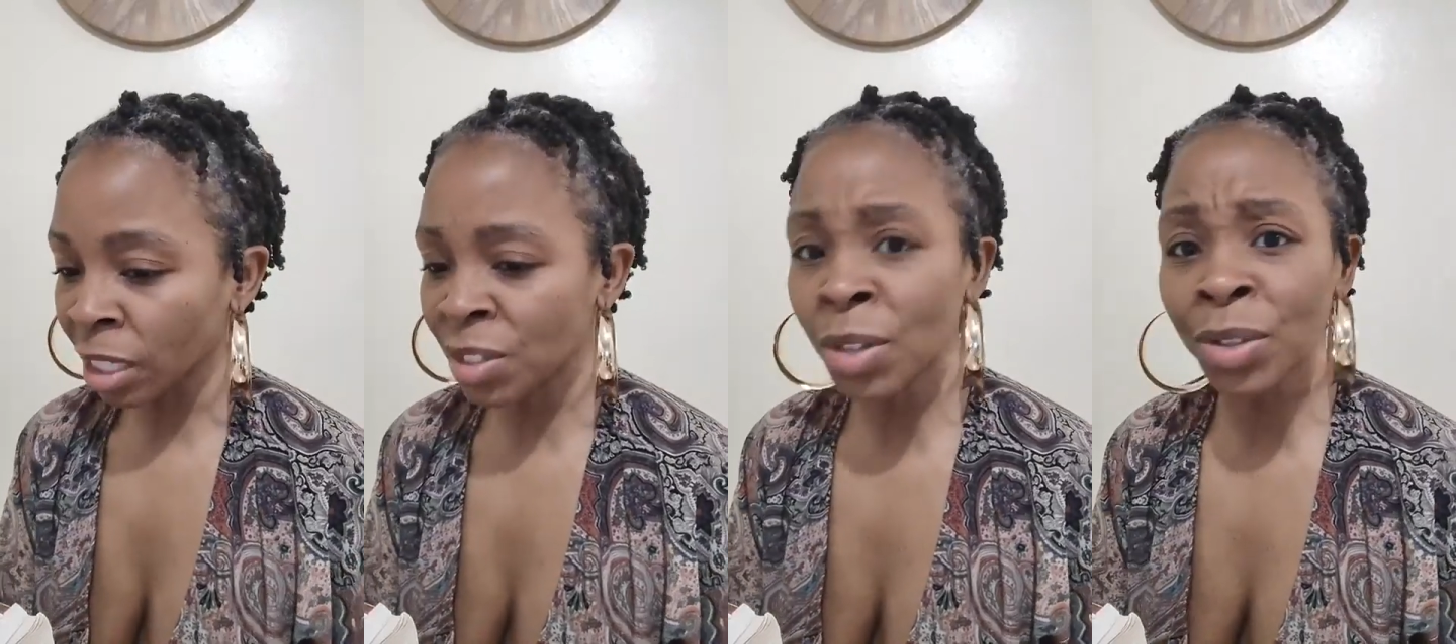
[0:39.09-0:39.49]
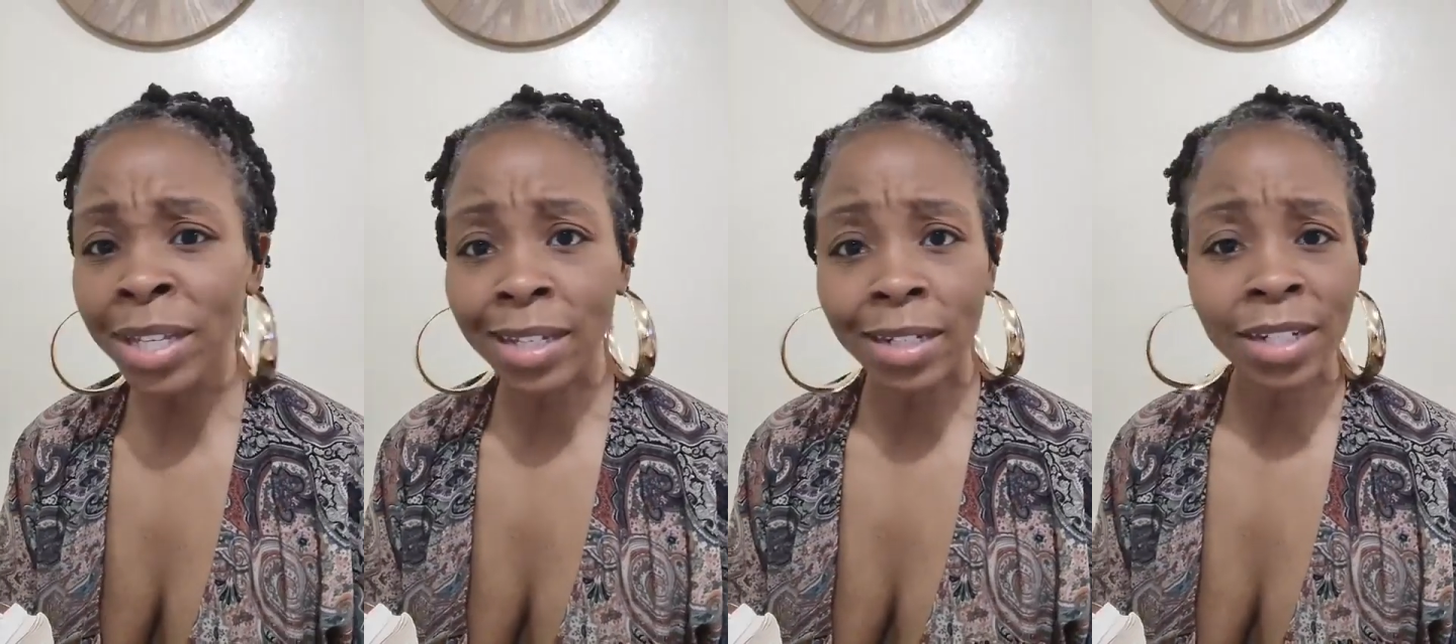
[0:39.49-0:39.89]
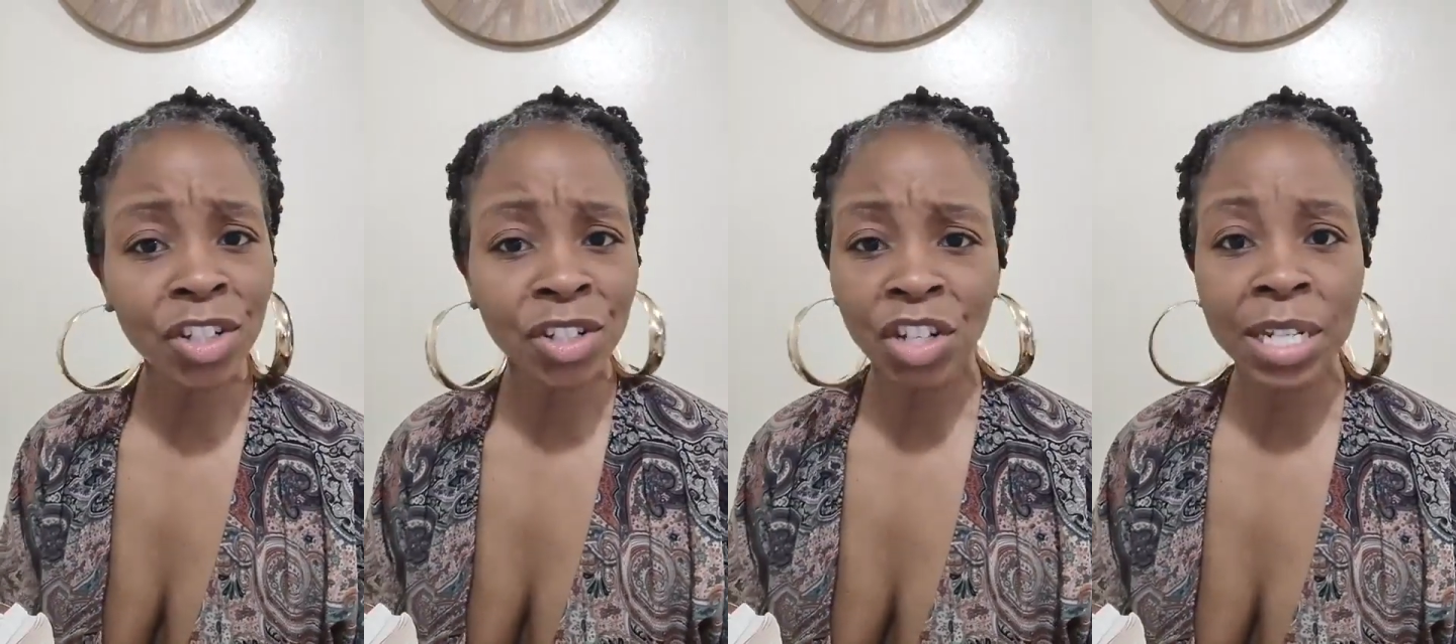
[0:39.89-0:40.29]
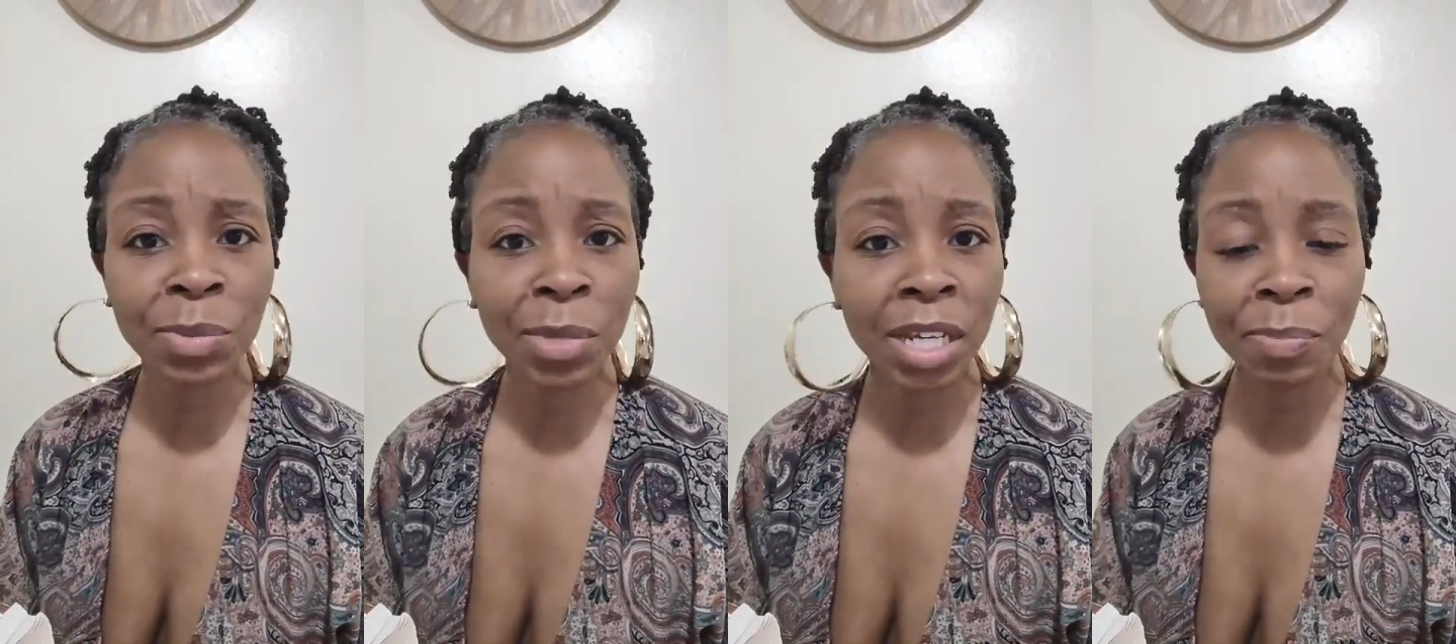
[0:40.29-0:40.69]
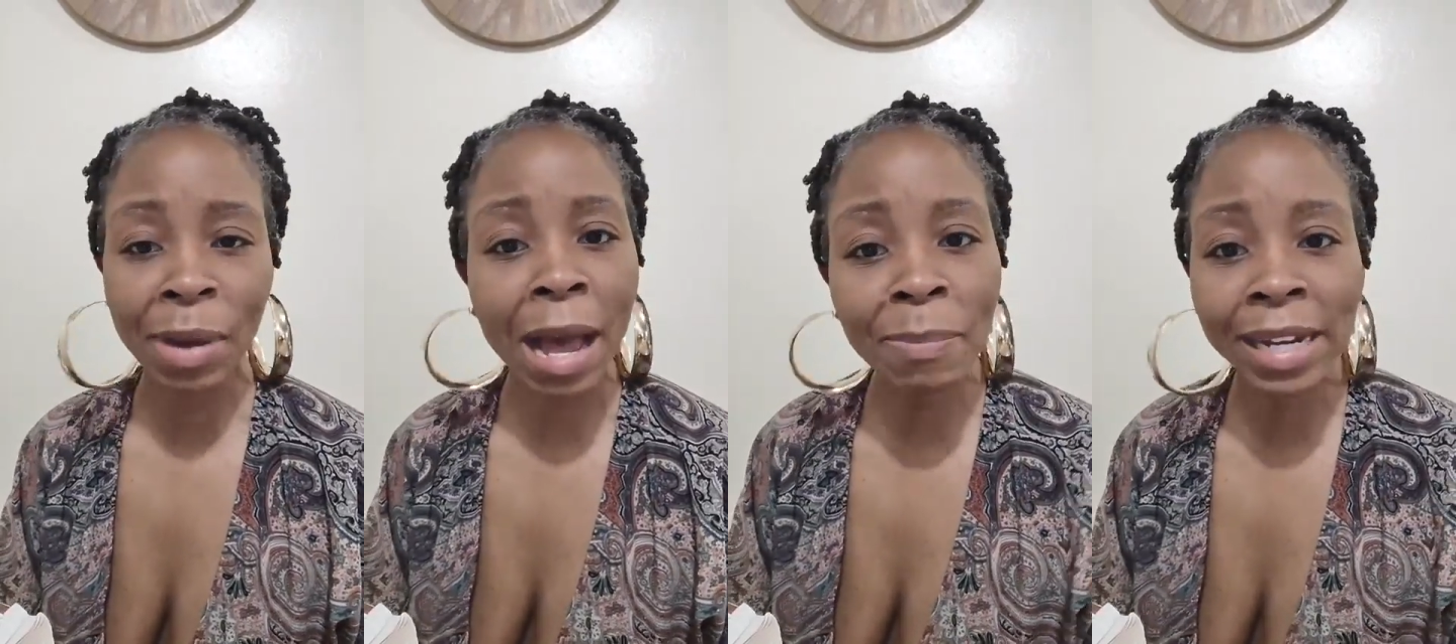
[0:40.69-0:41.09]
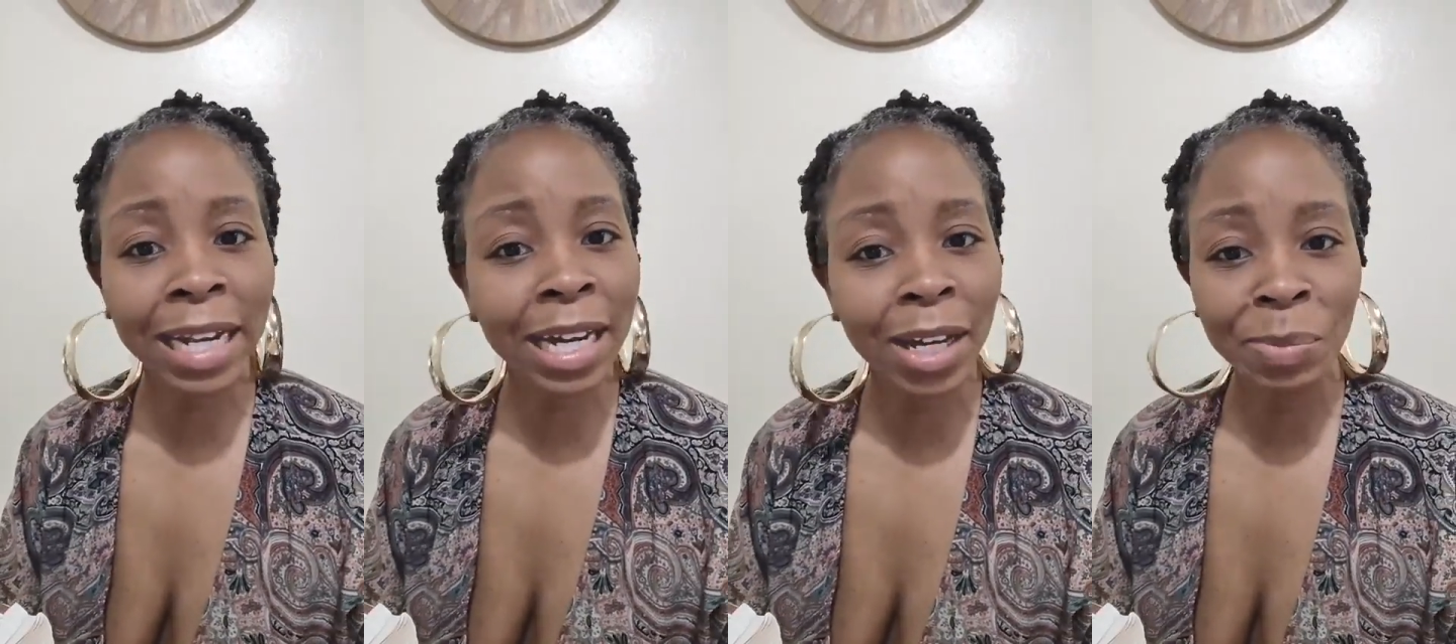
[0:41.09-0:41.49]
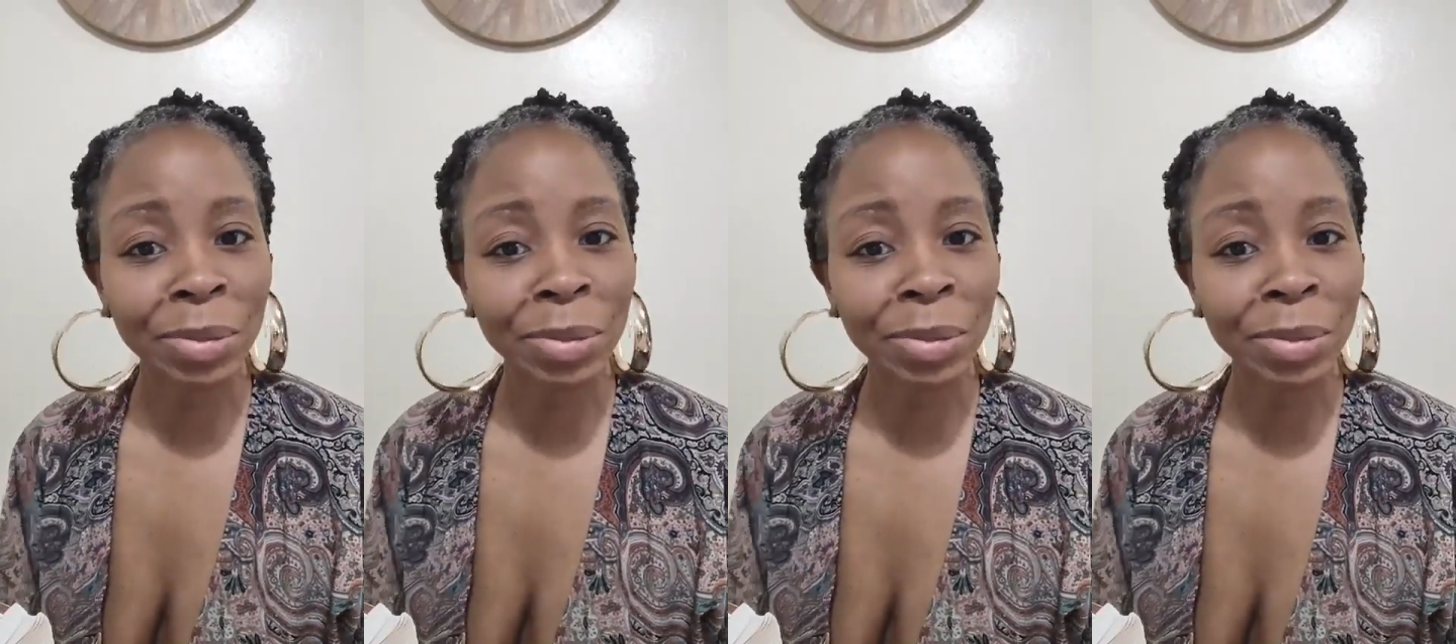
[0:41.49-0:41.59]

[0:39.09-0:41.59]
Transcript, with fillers: so yeah, this is just me popping up.